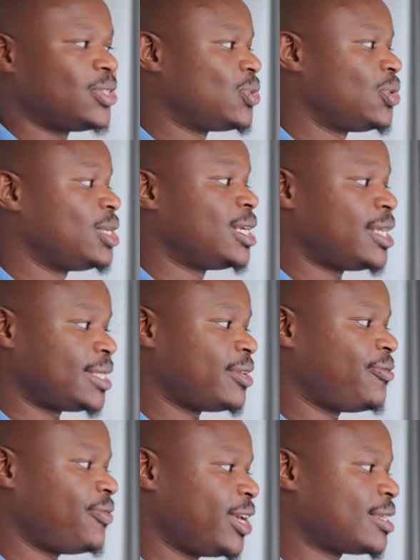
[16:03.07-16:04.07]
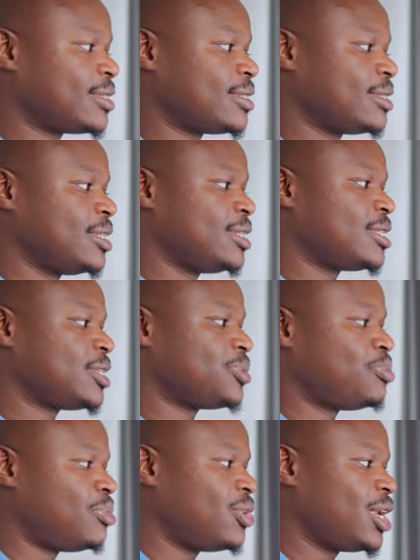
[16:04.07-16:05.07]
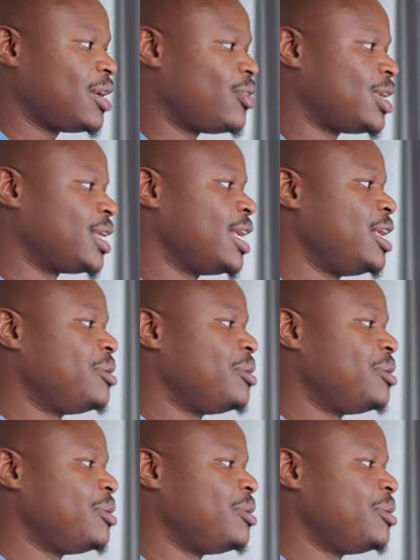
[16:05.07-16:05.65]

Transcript: is called S F X. It's a smaller one.